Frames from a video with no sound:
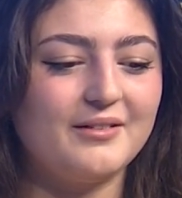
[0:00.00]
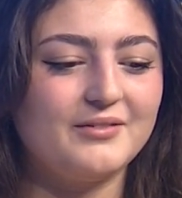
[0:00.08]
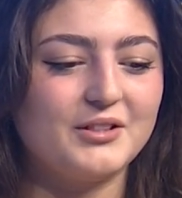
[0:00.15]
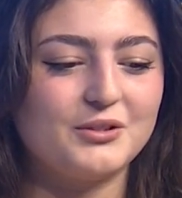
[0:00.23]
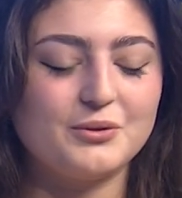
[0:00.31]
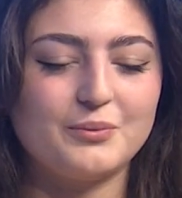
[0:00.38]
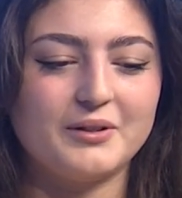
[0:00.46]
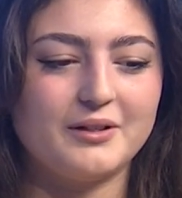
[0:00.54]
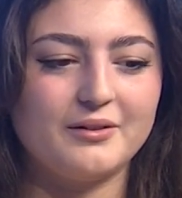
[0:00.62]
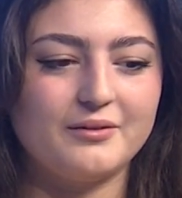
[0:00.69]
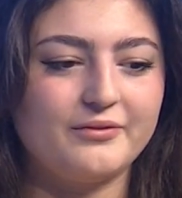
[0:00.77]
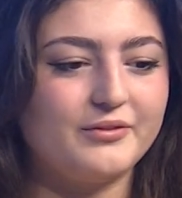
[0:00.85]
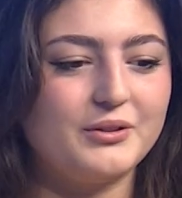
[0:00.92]
This was one of
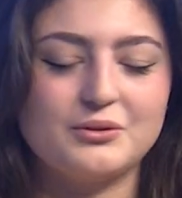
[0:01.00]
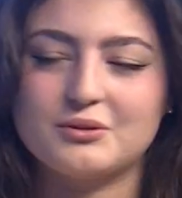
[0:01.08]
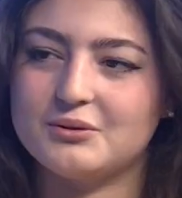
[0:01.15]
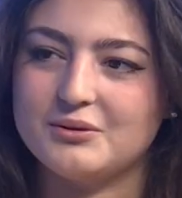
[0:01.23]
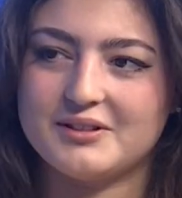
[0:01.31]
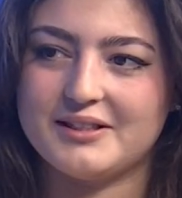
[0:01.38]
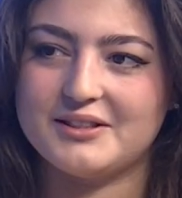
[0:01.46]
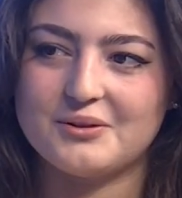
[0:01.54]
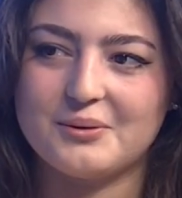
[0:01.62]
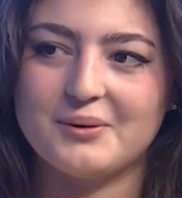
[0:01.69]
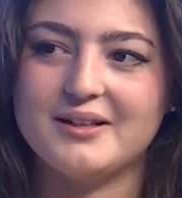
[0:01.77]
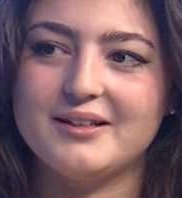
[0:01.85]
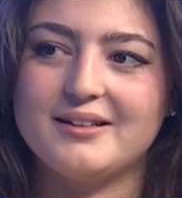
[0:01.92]
the few schools that I
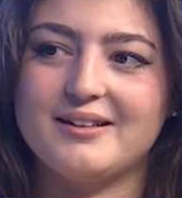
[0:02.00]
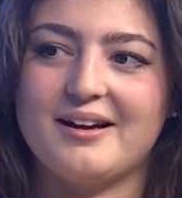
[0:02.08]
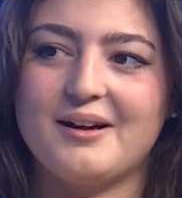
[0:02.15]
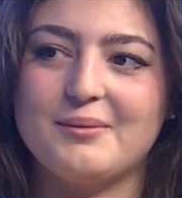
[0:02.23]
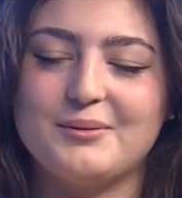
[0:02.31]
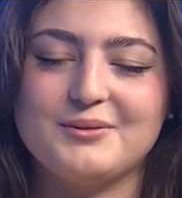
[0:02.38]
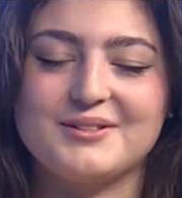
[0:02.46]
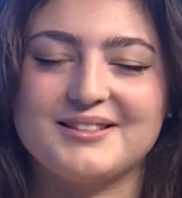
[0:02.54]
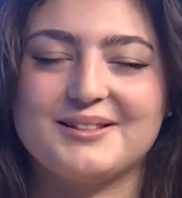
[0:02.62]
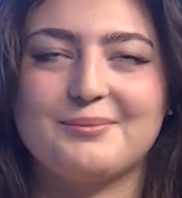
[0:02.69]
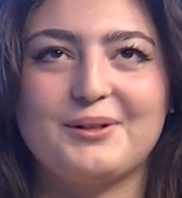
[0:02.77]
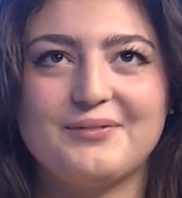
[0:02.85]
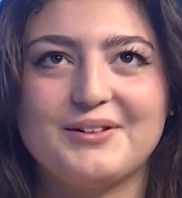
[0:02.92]
toured. It was
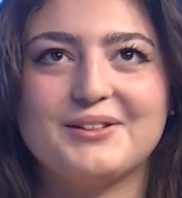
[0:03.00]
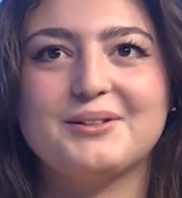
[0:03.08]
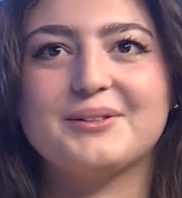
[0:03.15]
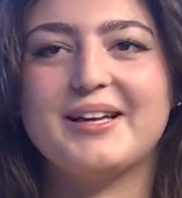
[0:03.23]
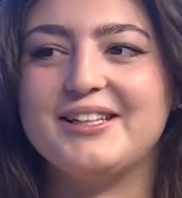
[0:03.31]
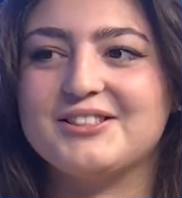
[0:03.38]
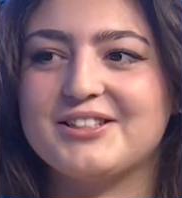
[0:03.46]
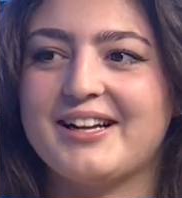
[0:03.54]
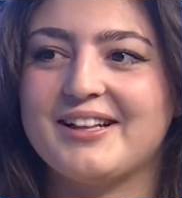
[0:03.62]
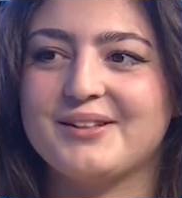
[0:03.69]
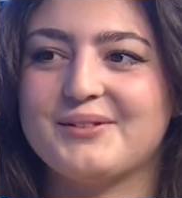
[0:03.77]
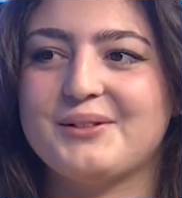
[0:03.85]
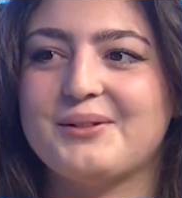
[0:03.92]
the perfect location. I
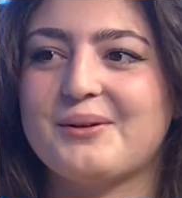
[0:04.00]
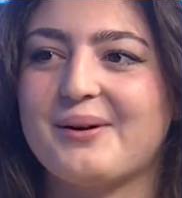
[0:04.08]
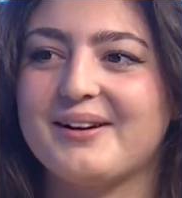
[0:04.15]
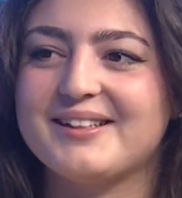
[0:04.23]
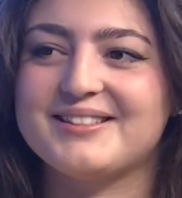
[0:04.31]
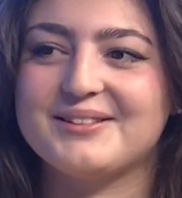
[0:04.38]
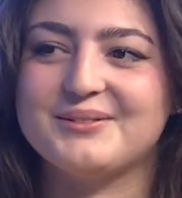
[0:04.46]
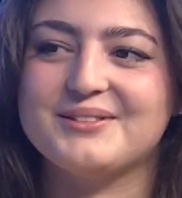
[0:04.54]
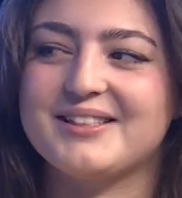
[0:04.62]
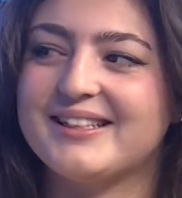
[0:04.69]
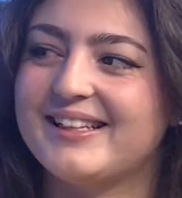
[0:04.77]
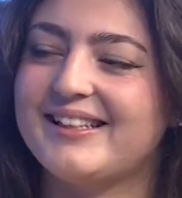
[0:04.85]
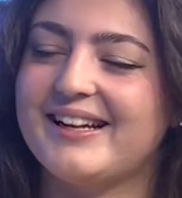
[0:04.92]
live in New York, so it was
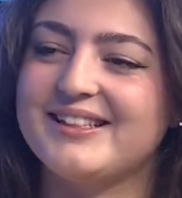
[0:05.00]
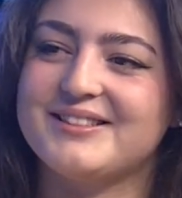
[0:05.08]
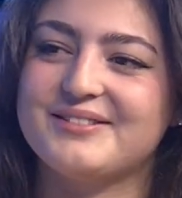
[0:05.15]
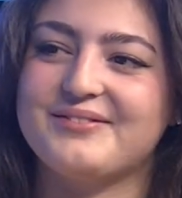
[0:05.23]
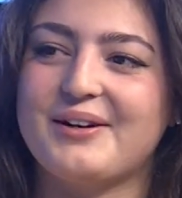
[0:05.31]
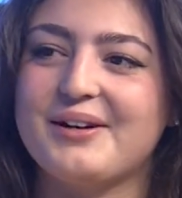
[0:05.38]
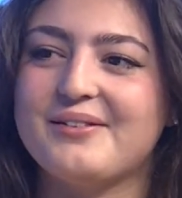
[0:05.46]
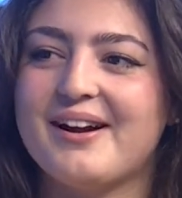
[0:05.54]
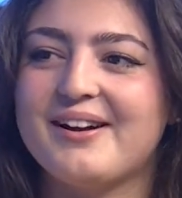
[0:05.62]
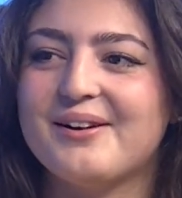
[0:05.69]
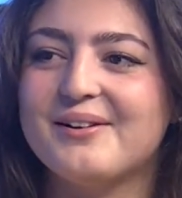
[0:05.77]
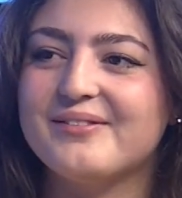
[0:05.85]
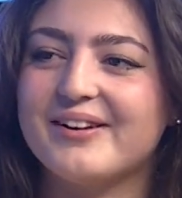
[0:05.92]
like a nice ferry ride
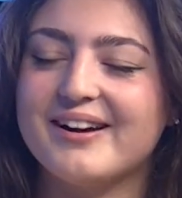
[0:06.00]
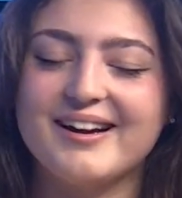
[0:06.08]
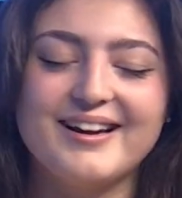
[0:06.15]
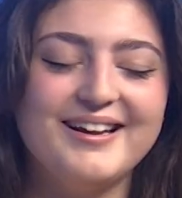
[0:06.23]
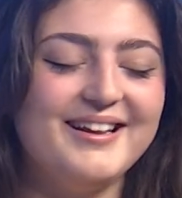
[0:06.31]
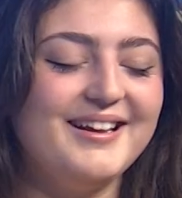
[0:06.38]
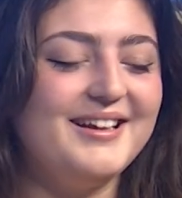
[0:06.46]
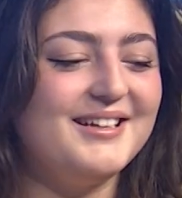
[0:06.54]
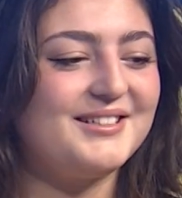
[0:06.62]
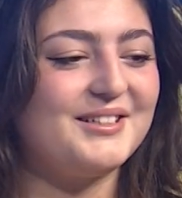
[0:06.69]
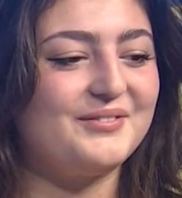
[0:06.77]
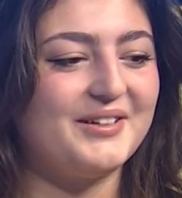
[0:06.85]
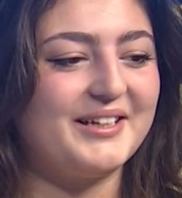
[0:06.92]
over,
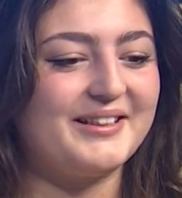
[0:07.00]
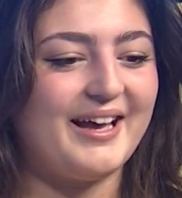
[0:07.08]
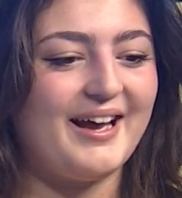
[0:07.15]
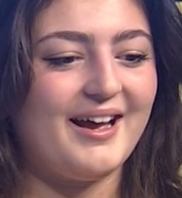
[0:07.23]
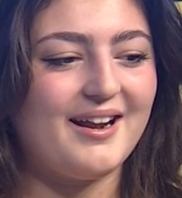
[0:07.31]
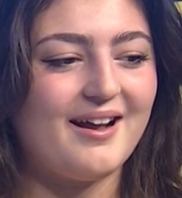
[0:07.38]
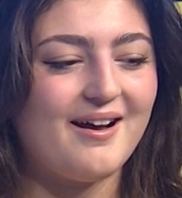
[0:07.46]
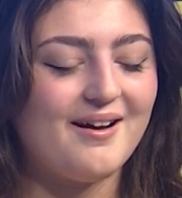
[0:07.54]
stuff like that.